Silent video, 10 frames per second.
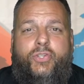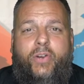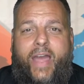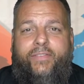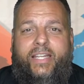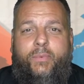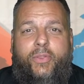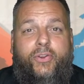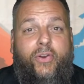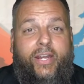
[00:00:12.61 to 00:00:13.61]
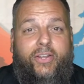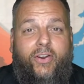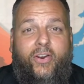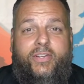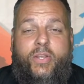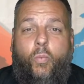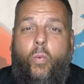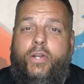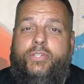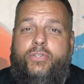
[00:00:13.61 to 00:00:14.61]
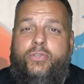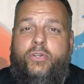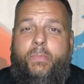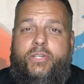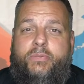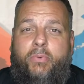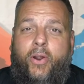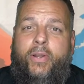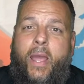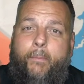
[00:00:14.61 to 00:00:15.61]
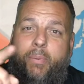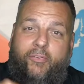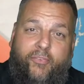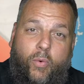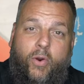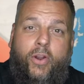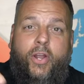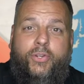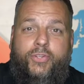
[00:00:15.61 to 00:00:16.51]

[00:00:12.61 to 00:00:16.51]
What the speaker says: traveling with credit cards and what to do to be smart before,